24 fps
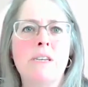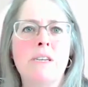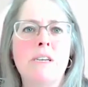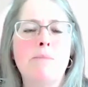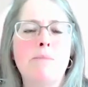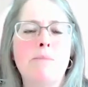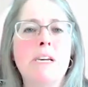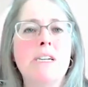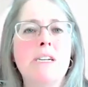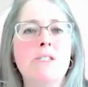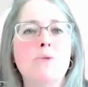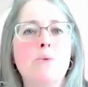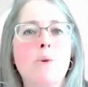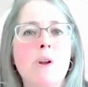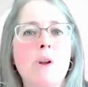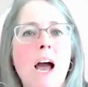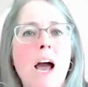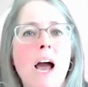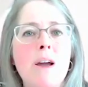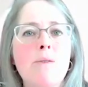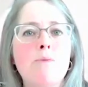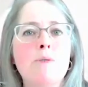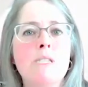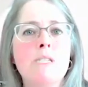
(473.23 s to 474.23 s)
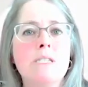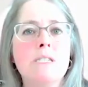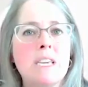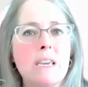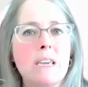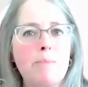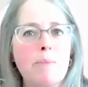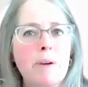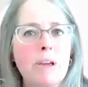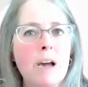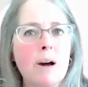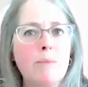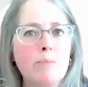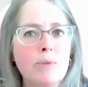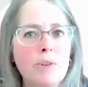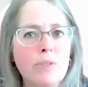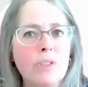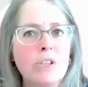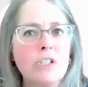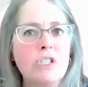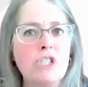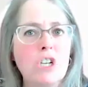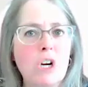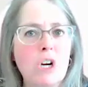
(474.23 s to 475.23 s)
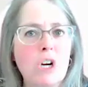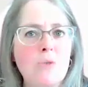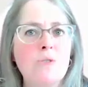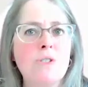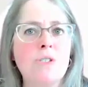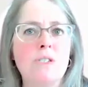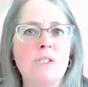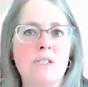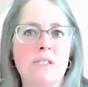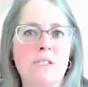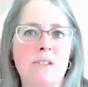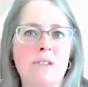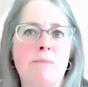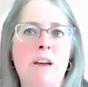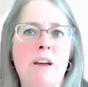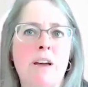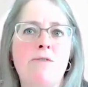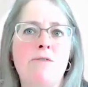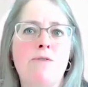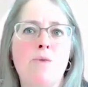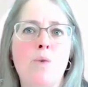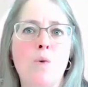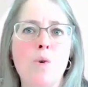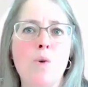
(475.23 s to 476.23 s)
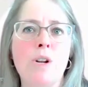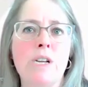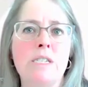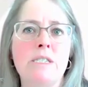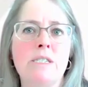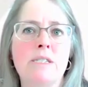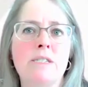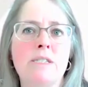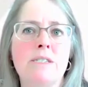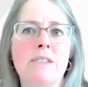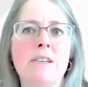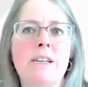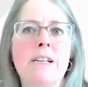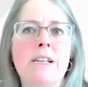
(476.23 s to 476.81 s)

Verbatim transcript: because when I was keeping up with the Joneses in my 40s,